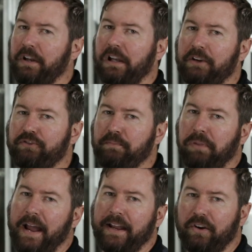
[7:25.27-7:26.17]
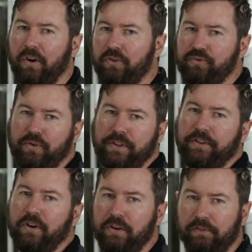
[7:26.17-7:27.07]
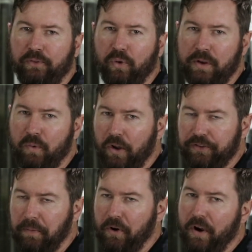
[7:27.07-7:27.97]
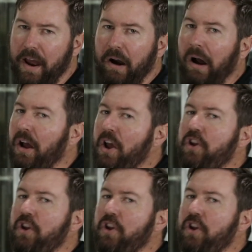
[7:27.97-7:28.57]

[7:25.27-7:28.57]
an electric blanket on drawing 30 or 40 watts per hour,